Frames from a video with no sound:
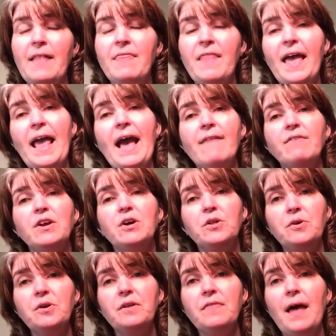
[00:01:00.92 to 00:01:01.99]
and they have
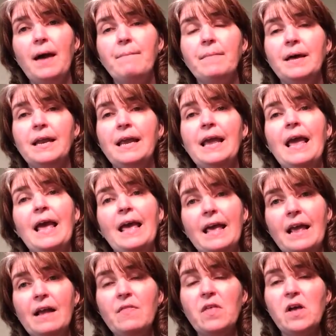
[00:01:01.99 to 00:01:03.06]
included that money
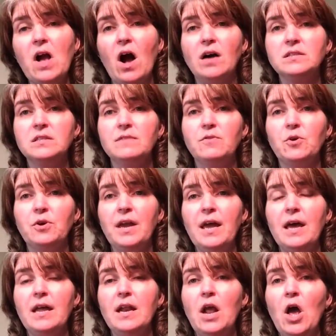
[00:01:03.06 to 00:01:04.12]
in the cost of your
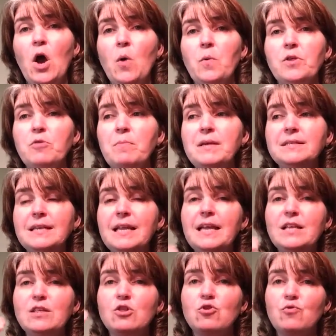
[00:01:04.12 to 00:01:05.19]
kit, which means it
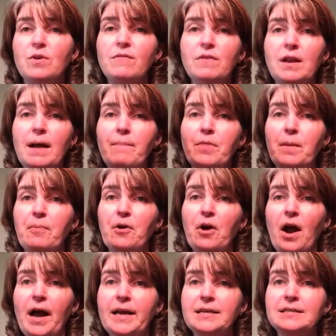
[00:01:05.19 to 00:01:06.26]
has driven up the
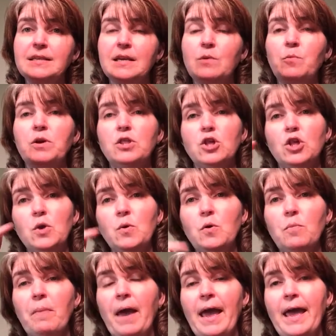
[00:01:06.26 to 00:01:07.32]
price in which you
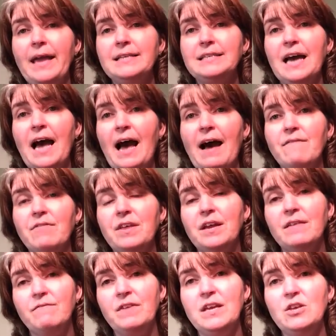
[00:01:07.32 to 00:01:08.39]
are paying to have the
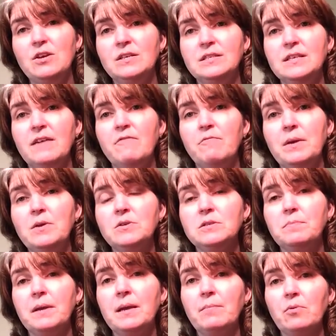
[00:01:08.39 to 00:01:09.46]
convenience of meals
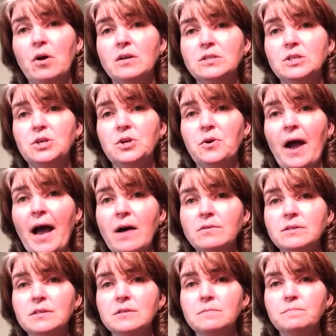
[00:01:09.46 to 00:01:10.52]
being brought to your
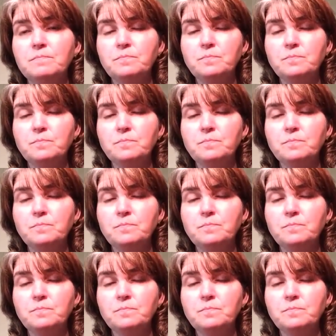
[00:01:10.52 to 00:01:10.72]
house.